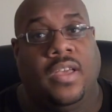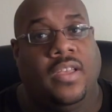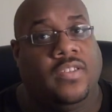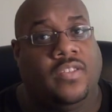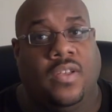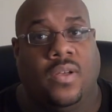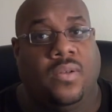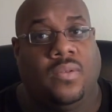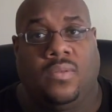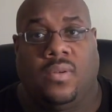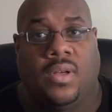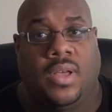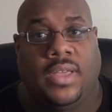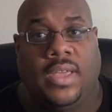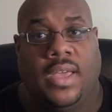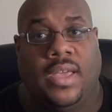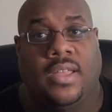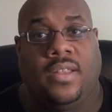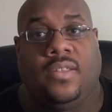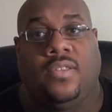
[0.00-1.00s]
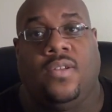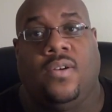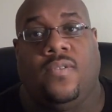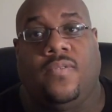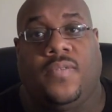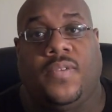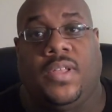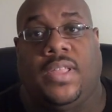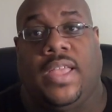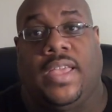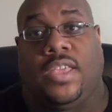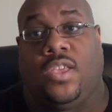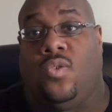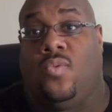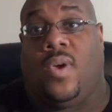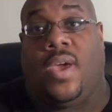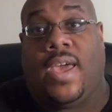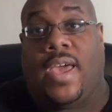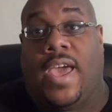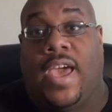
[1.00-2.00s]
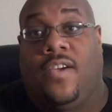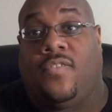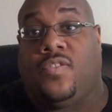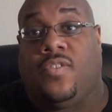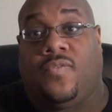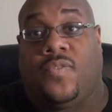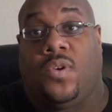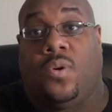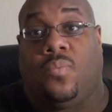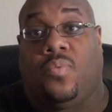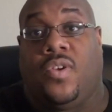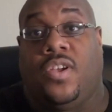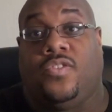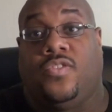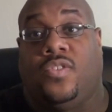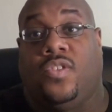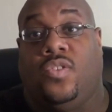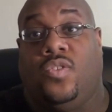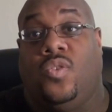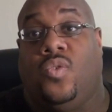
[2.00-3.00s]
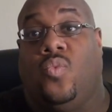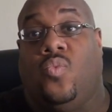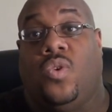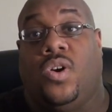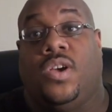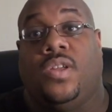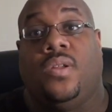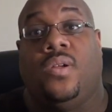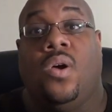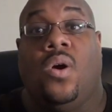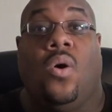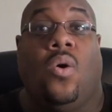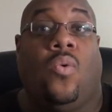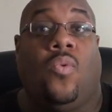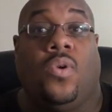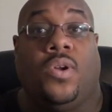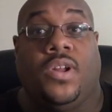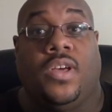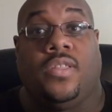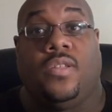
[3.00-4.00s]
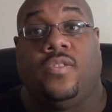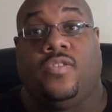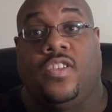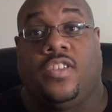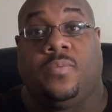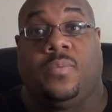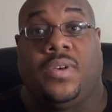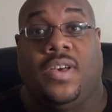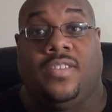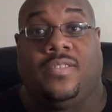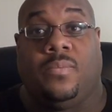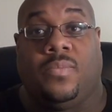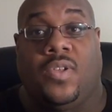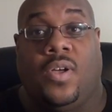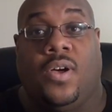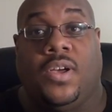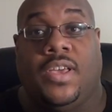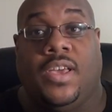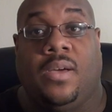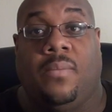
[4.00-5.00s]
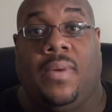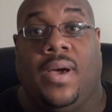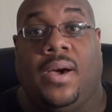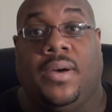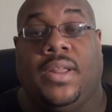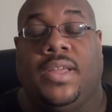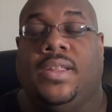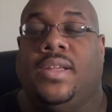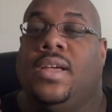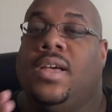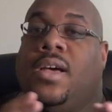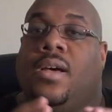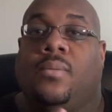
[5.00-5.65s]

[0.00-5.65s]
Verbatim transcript: So again, don't feel like you have to feel pressure to do one or another just because I'm talking about it.